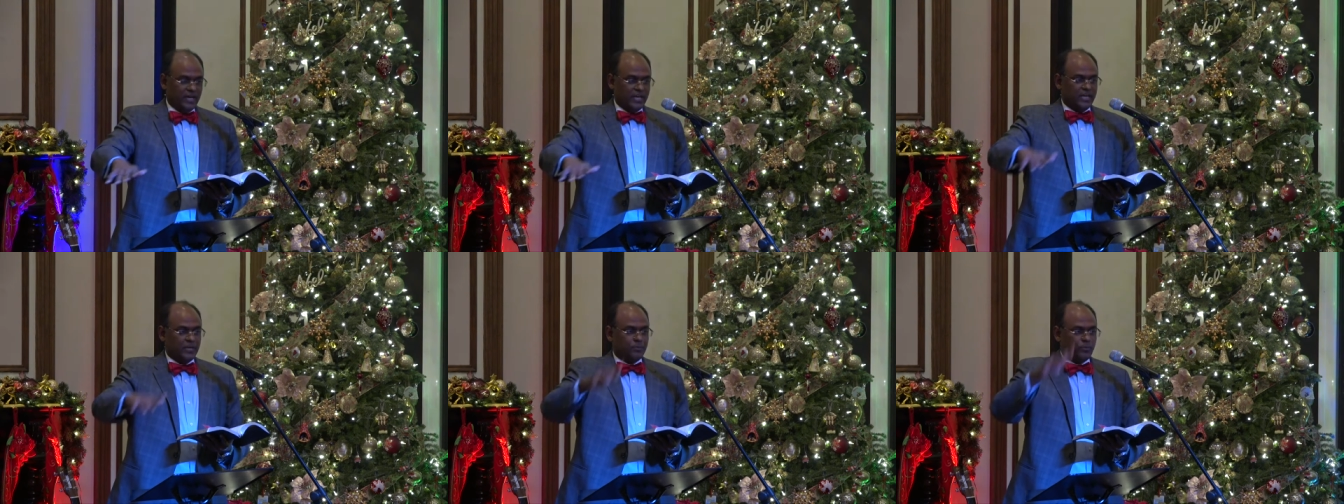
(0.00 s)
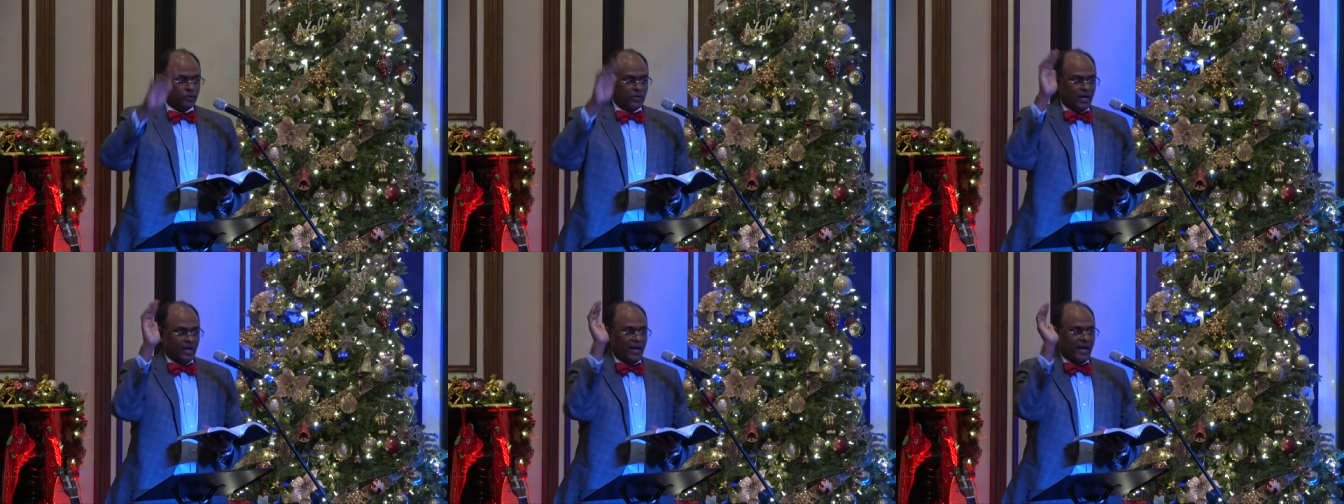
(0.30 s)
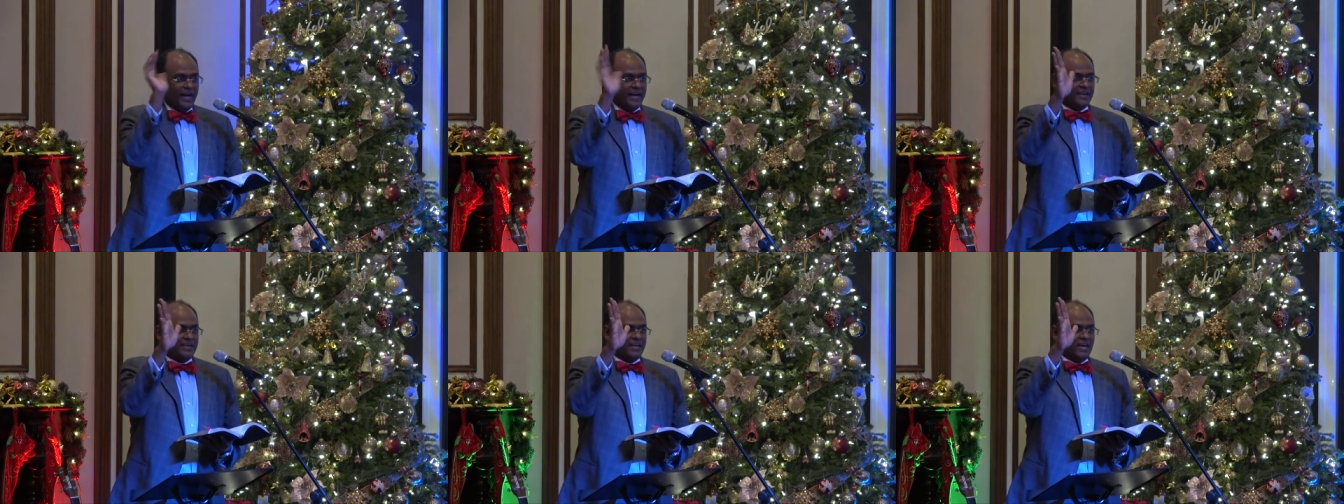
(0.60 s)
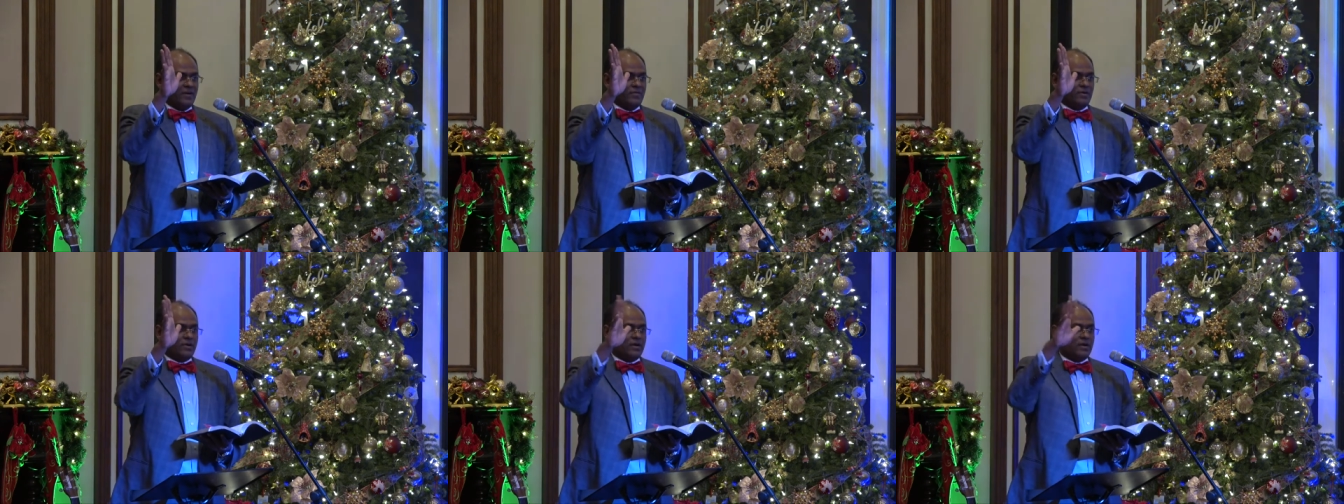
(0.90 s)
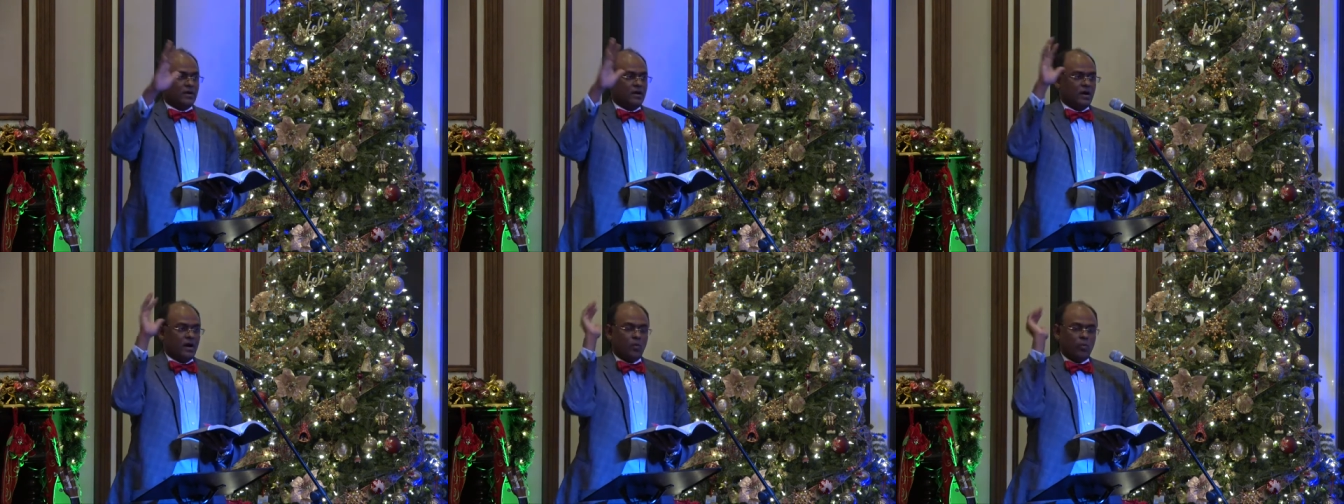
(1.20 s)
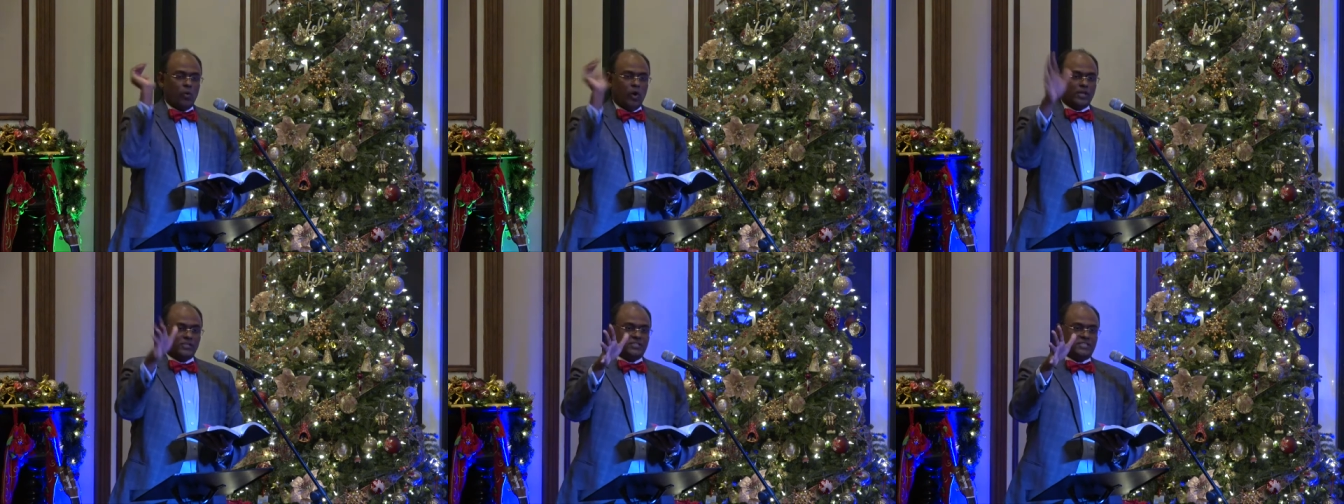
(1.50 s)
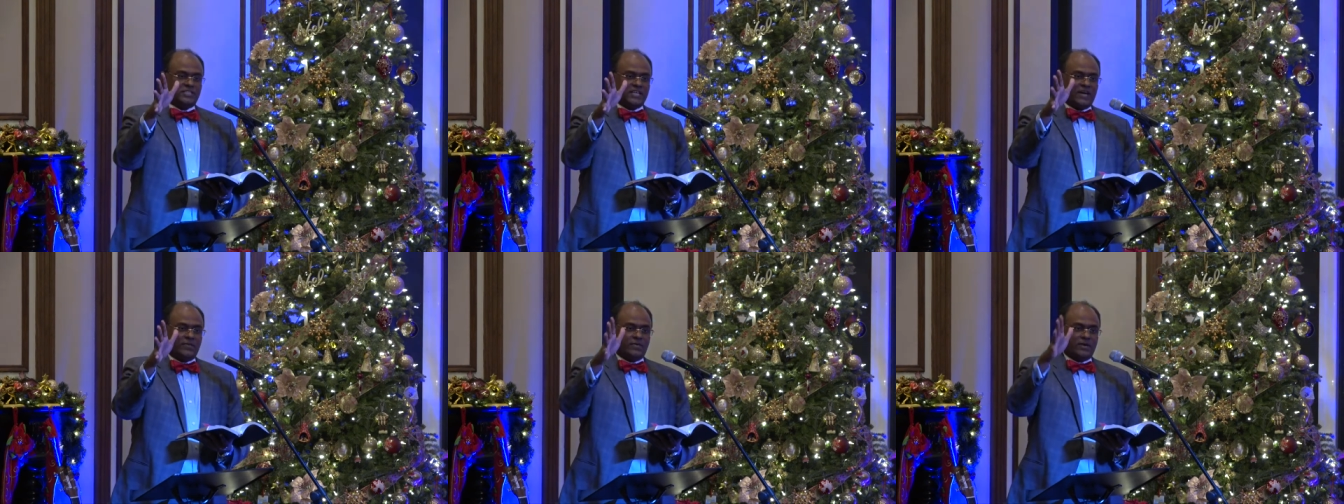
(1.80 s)
He put a high tower, a
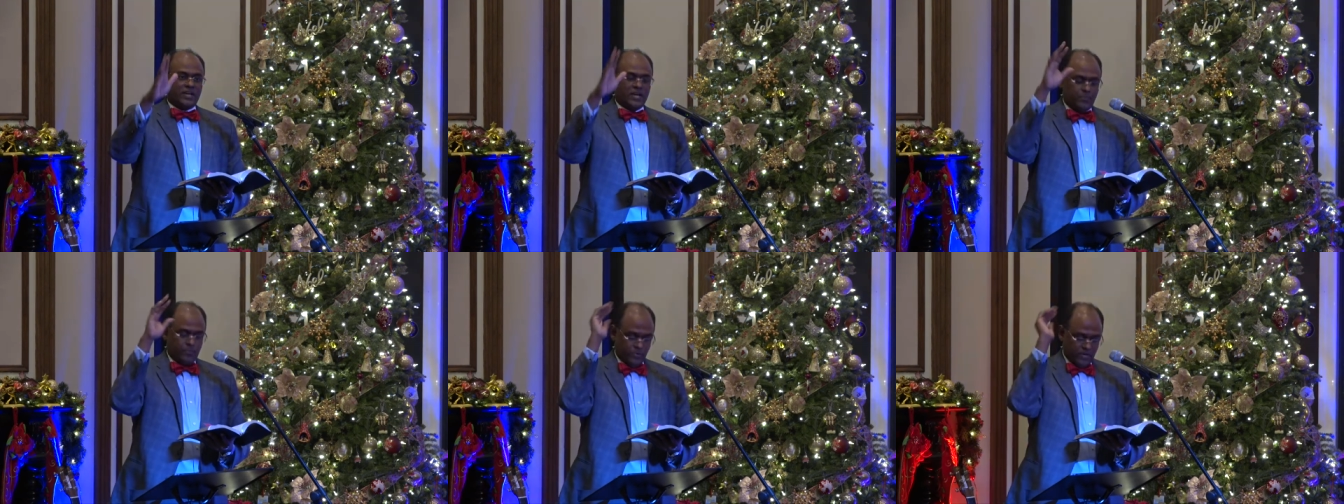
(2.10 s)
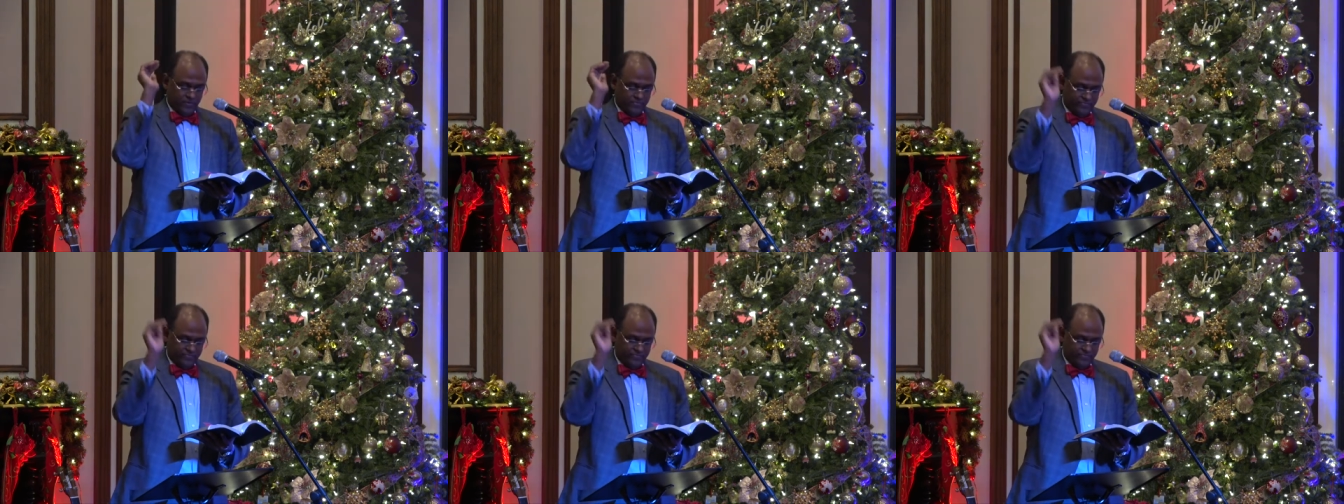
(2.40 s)
watchtower, He put a